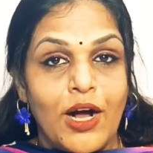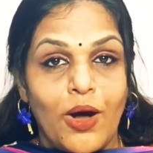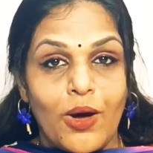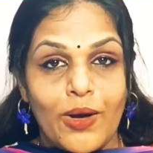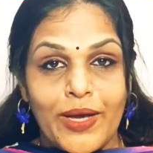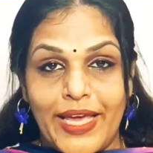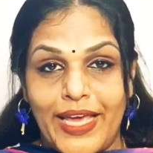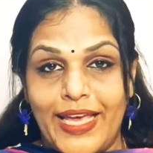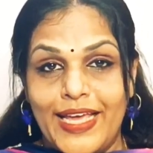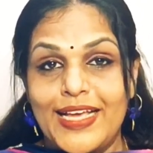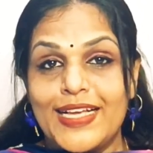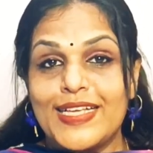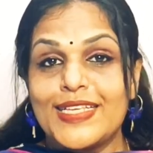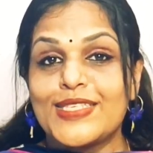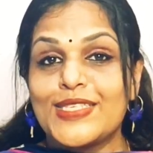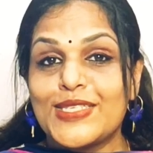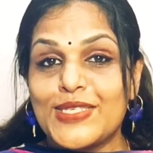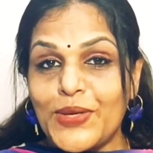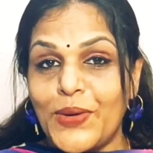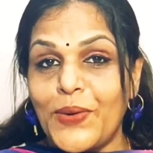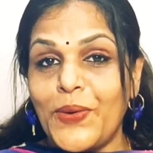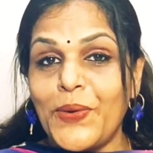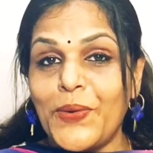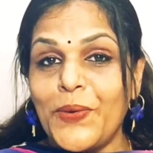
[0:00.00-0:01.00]
Okay,
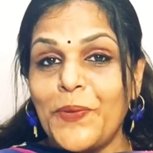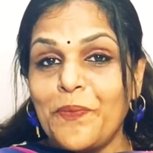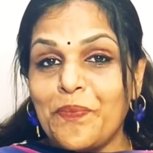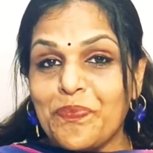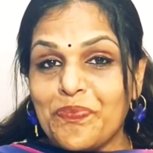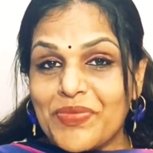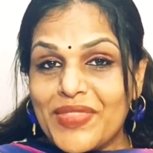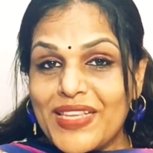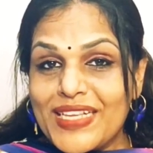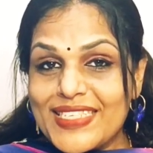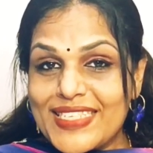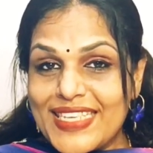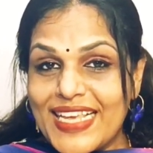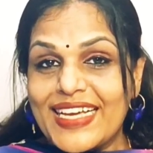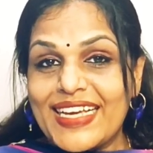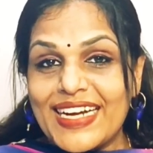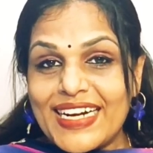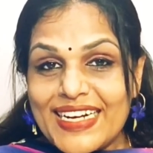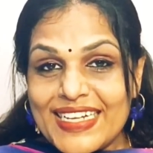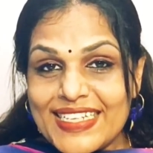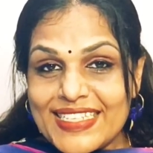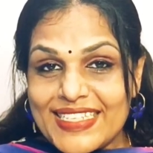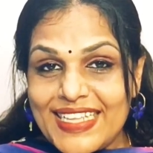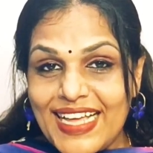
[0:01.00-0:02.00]
so the
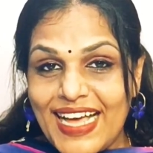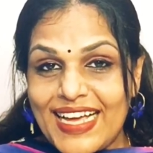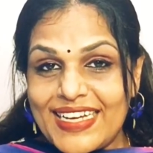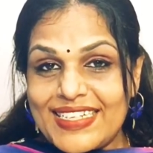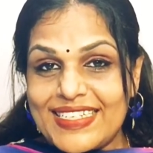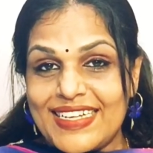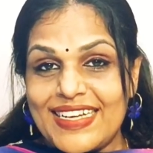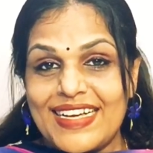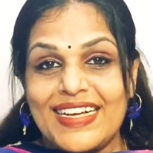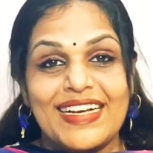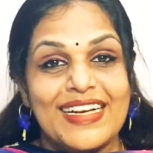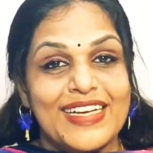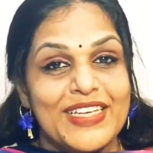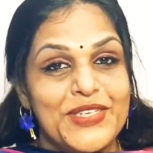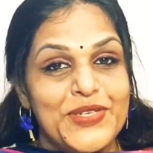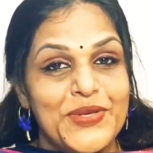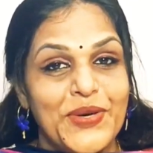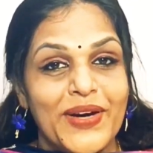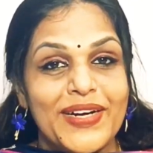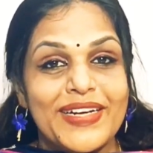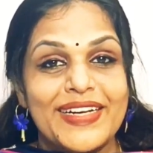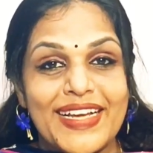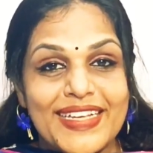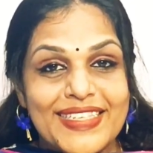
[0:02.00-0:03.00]
secret is that
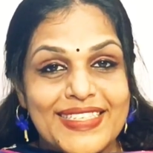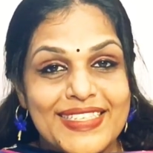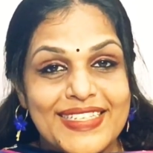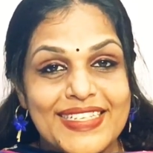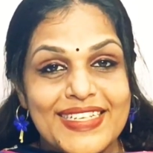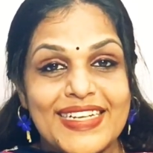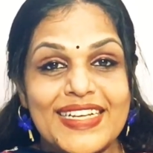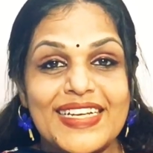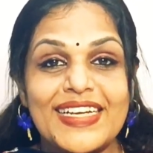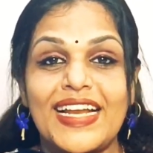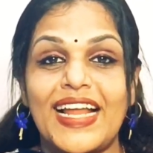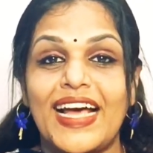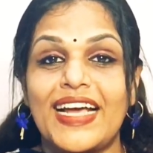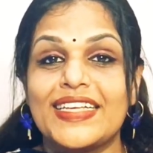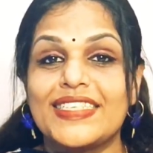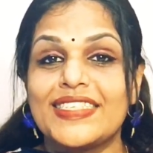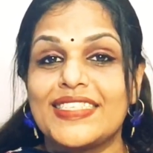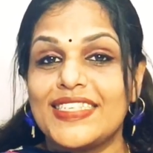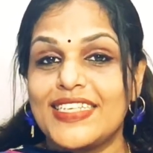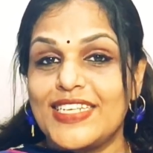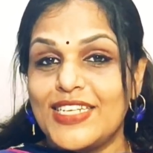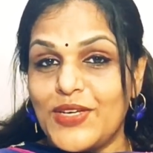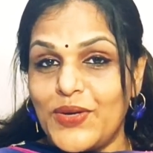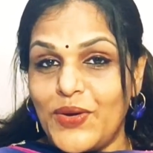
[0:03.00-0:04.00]
your destiny
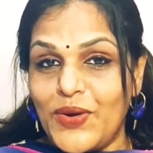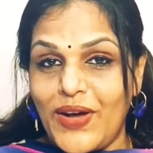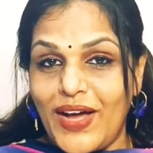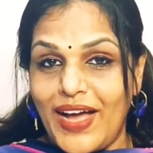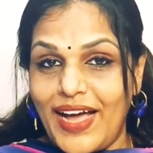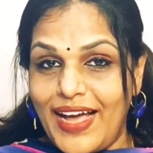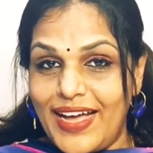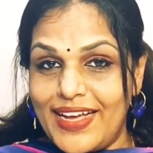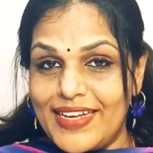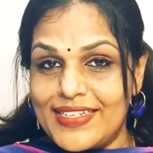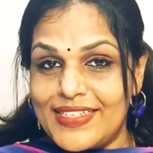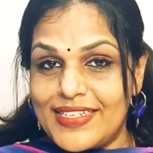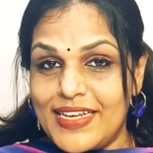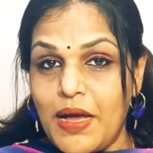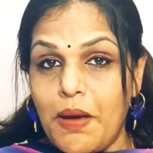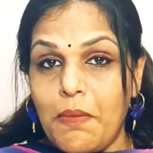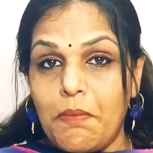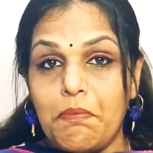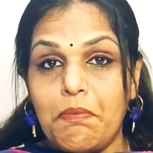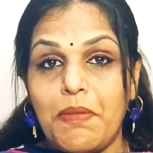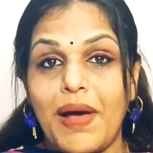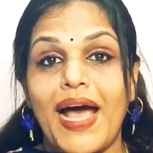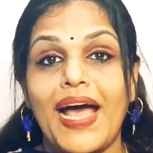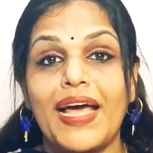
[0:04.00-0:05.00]
lies in your hand.
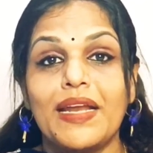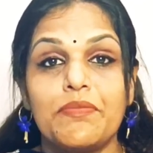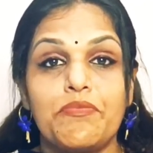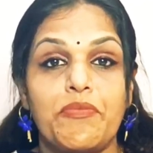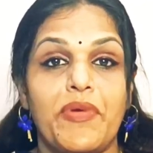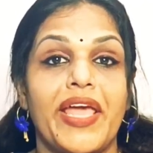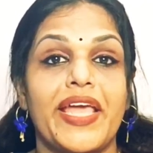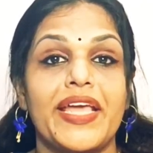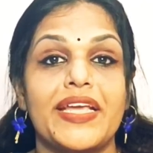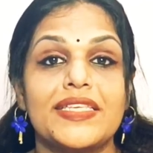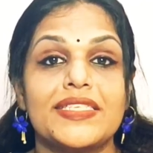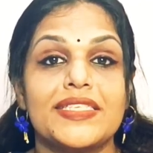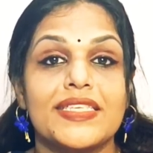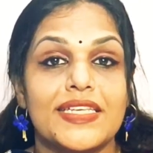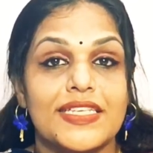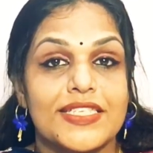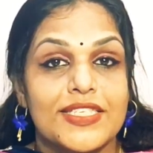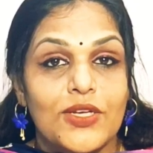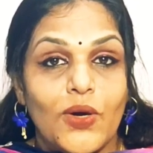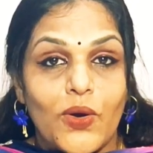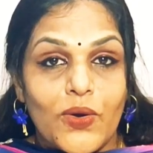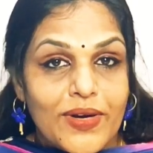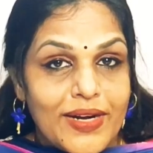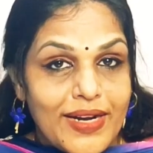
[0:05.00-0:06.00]
Man makes
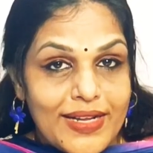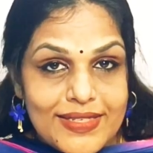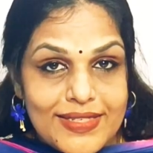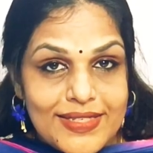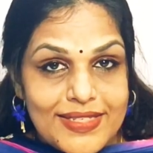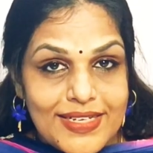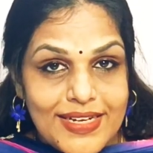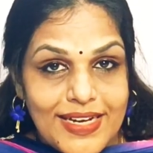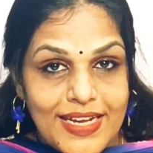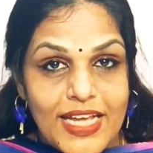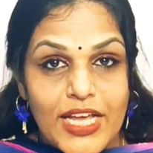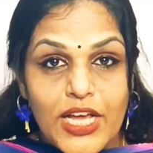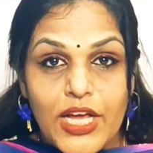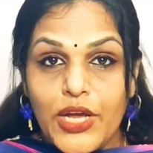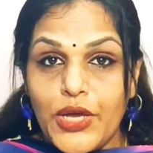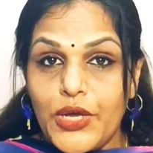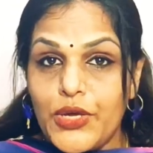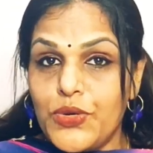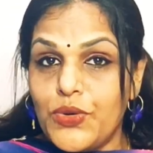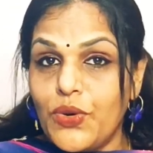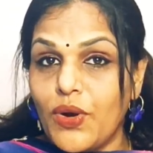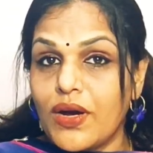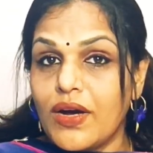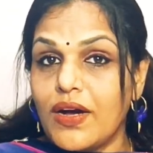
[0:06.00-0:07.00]
his own destiny.
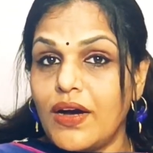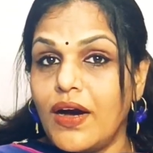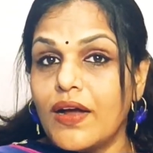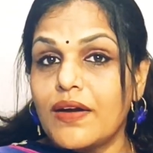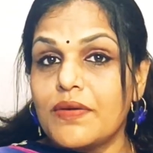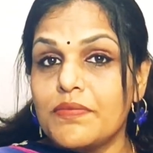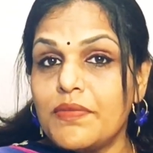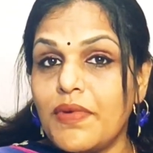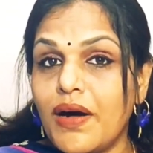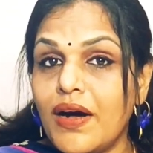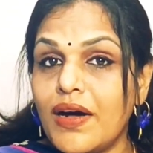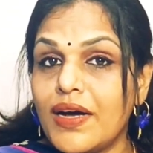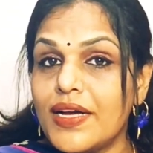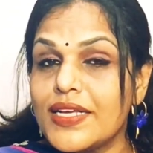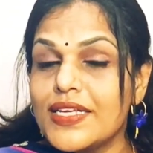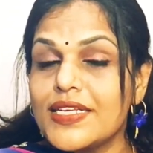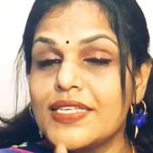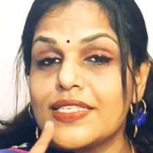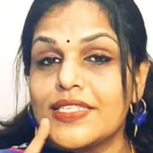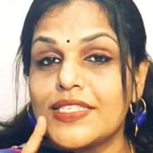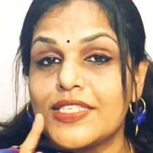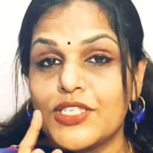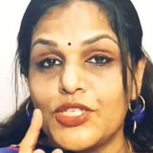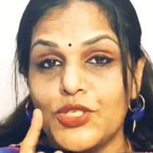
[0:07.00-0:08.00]
Your karma
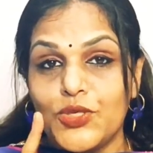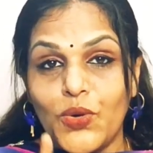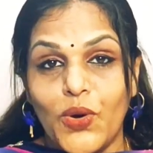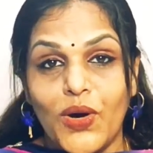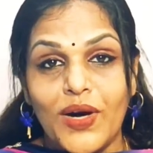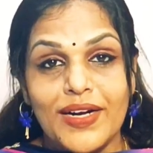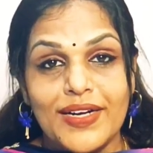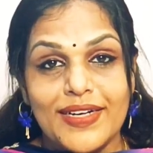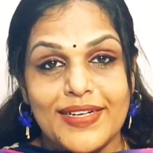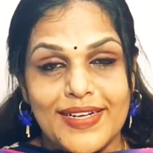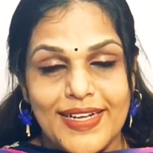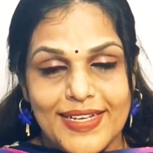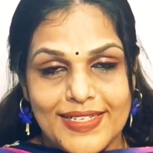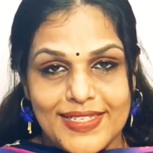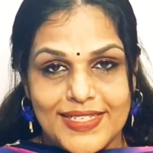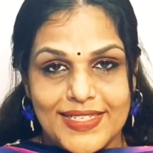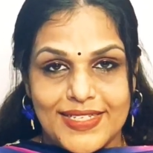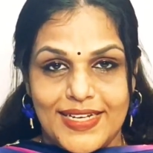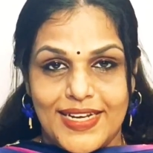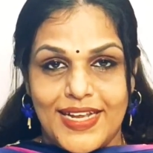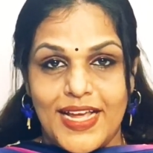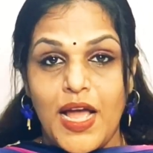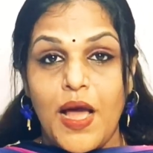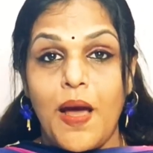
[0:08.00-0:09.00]
is your
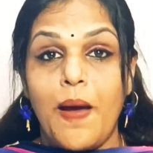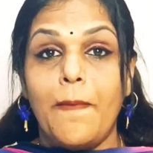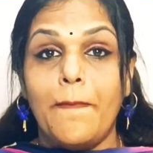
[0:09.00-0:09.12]
destiny.